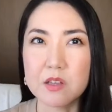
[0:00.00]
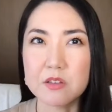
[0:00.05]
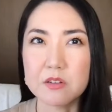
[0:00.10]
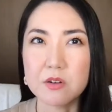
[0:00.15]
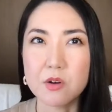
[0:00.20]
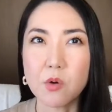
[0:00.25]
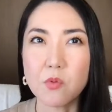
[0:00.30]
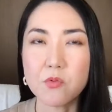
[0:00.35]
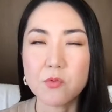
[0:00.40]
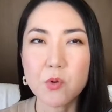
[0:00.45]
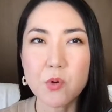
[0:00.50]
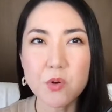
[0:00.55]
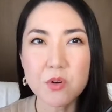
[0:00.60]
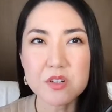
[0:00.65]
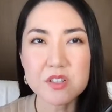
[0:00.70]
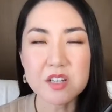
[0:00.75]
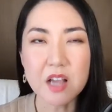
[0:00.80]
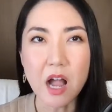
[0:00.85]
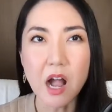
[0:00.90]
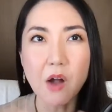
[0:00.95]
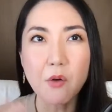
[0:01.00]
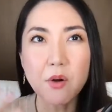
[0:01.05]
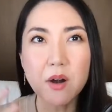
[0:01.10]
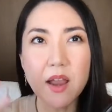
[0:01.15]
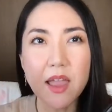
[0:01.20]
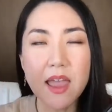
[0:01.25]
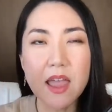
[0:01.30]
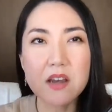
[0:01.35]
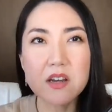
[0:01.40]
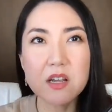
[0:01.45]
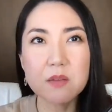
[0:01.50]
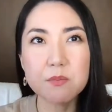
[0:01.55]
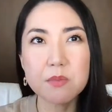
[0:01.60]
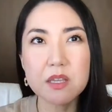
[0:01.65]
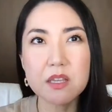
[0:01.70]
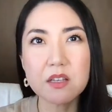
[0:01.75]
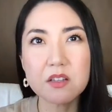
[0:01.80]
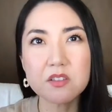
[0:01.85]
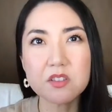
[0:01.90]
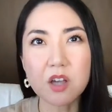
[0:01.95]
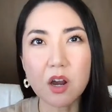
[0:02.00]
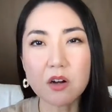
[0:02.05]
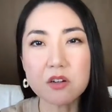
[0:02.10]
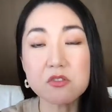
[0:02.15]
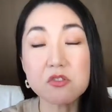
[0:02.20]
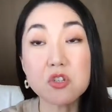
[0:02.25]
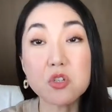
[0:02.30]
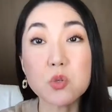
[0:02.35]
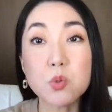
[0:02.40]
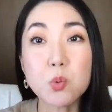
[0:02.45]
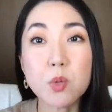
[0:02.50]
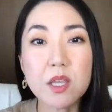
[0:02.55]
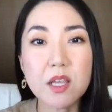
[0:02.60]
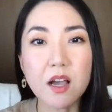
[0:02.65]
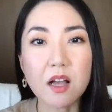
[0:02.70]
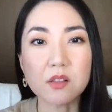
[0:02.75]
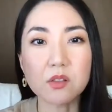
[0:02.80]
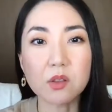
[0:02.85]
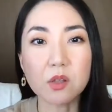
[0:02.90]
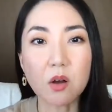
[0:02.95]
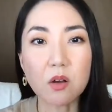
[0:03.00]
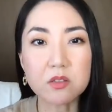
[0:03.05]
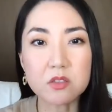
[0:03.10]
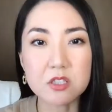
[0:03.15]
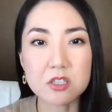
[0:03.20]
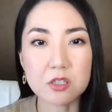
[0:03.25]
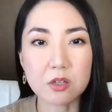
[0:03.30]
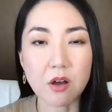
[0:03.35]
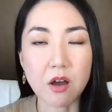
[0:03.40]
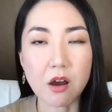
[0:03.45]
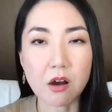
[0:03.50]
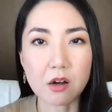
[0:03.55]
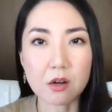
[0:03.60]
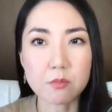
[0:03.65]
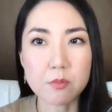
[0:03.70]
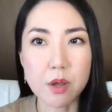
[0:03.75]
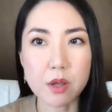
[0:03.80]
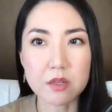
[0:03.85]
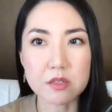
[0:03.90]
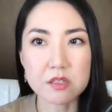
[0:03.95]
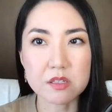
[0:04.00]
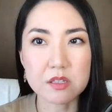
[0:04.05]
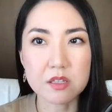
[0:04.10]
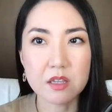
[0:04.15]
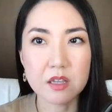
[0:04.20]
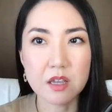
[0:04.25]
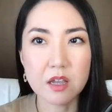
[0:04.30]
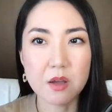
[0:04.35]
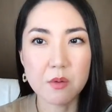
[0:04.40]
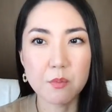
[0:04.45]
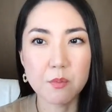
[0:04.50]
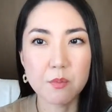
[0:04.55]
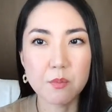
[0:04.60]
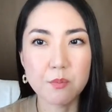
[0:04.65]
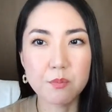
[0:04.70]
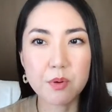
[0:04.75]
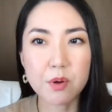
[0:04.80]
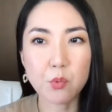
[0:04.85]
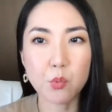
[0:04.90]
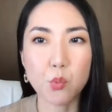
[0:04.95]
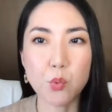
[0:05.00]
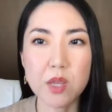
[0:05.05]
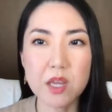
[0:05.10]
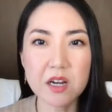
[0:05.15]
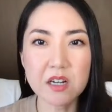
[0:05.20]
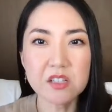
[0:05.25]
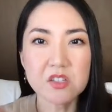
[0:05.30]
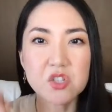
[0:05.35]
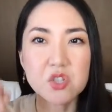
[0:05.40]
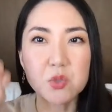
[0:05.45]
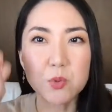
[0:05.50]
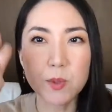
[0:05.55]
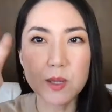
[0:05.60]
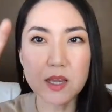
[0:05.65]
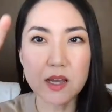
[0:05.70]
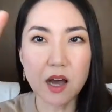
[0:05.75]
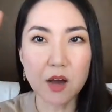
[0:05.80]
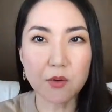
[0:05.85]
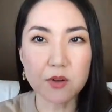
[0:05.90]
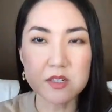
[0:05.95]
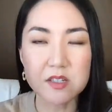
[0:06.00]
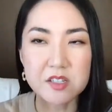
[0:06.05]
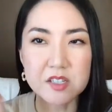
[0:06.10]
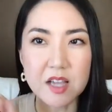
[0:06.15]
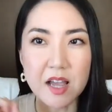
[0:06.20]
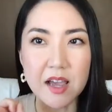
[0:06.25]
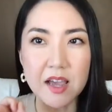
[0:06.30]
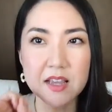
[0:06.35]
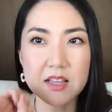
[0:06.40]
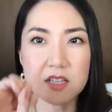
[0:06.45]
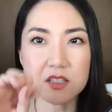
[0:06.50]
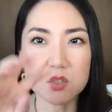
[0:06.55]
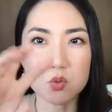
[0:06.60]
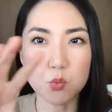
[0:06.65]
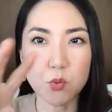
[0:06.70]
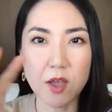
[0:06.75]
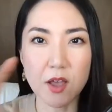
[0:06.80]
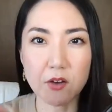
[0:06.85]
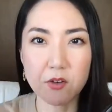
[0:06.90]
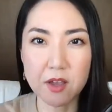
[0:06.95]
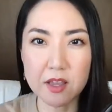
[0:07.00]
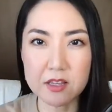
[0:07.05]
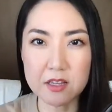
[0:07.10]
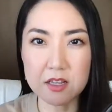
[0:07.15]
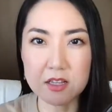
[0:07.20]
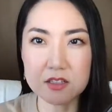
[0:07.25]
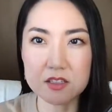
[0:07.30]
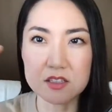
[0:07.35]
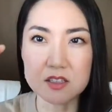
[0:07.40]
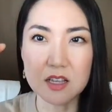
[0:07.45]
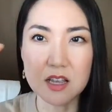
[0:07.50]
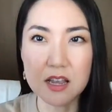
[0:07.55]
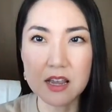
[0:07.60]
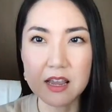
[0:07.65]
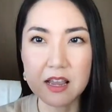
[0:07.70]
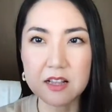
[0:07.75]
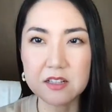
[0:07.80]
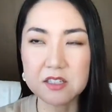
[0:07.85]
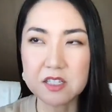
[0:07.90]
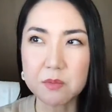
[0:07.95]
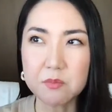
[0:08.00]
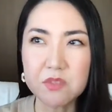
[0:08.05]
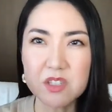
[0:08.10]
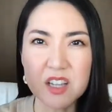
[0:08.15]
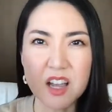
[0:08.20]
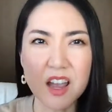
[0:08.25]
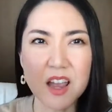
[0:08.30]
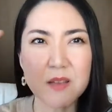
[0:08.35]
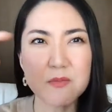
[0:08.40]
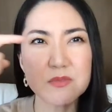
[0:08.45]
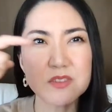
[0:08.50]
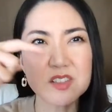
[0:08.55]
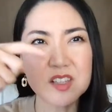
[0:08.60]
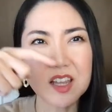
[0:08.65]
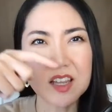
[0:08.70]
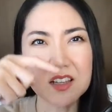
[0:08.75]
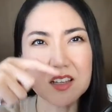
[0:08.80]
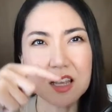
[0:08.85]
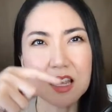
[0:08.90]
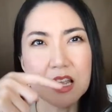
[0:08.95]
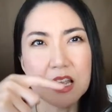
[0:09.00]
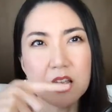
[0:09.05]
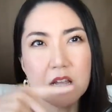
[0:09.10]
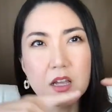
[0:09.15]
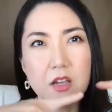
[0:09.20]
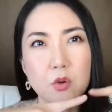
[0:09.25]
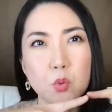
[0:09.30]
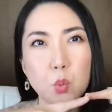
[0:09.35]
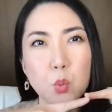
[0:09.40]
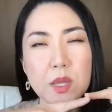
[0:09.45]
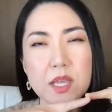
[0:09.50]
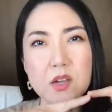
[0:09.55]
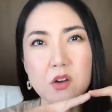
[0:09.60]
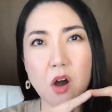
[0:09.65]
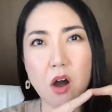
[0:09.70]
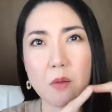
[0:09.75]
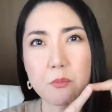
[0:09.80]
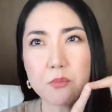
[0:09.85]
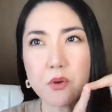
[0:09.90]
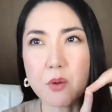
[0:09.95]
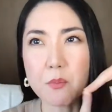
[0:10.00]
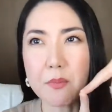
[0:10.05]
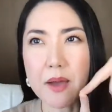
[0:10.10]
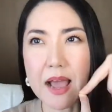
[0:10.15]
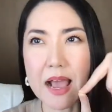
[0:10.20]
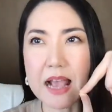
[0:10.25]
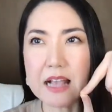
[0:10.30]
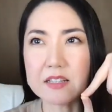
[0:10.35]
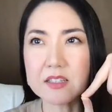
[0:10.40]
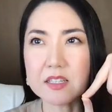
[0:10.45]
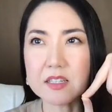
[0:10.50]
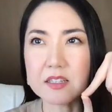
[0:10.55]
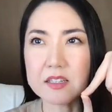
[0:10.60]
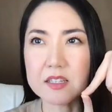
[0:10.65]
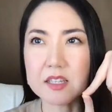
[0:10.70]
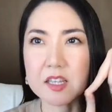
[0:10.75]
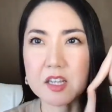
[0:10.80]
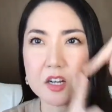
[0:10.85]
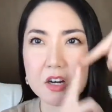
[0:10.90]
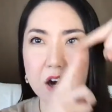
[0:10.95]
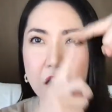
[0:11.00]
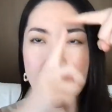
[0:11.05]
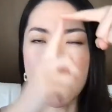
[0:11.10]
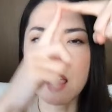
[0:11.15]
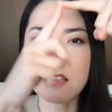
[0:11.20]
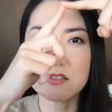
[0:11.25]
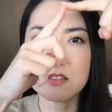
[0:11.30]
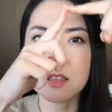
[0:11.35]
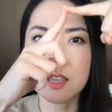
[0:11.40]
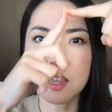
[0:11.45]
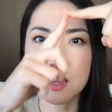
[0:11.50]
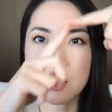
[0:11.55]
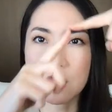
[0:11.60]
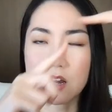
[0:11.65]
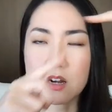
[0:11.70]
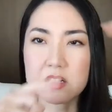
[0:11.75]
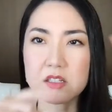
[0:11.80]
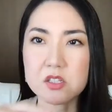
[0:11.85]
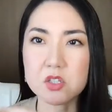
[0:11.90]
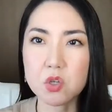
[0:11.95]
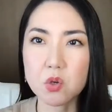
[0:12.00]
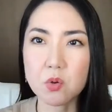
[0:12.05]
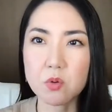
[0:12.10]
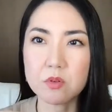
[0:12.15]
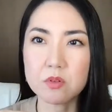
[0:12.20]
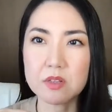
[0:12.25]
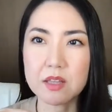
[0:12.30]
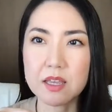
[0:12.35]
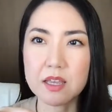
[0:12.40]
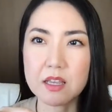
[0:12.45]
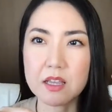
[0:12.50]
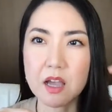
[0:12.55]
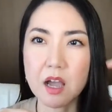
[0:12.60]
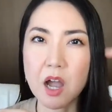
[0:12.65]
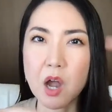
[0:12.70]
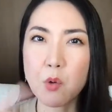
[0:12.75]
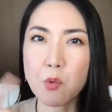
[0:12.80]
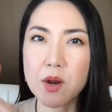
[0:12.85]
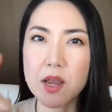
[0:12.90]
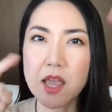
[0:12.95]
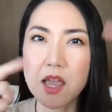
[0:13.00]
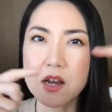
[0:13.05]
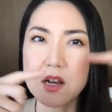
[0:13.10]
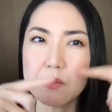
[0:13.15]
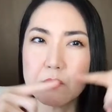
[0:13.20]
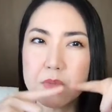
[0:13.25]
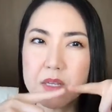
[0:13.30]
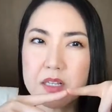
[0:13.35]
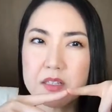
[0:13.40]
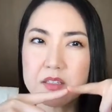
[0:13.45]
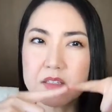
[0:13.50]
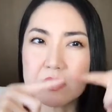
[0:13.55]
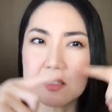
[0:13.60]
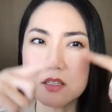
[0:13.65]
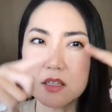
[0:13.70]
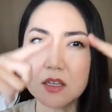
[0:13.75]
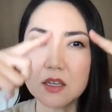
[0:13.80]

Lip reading: of course our enemies are doing a lot to harm us, but we are doing our side as well, and sometimes like we compromising here and there, so like our enemies